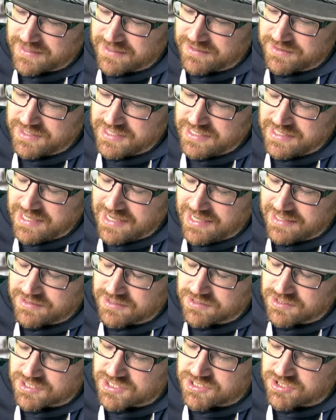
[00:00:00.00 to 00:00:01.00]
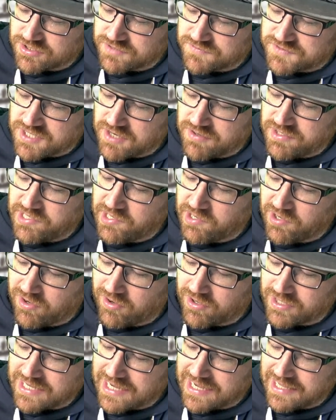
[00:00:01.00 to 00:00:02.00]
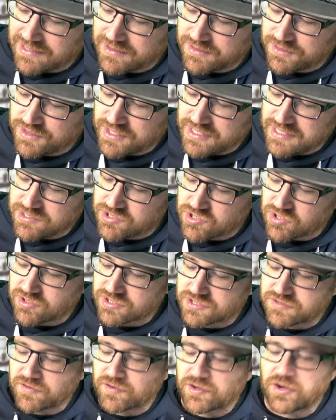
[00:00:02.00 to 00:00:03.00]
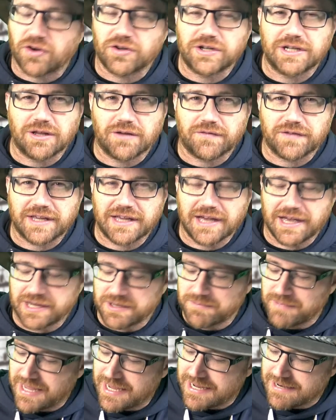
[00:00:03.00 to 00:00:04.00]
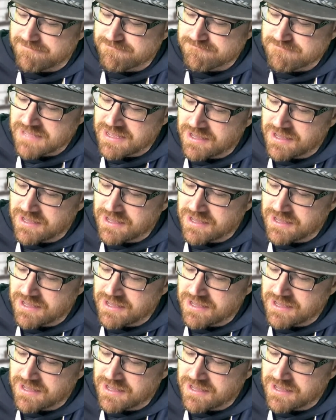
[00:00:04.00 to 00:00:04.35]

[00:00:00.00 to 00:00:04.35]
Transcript: the son of Tony Hawk and the daughter of Courtney Love and Kurt Cobain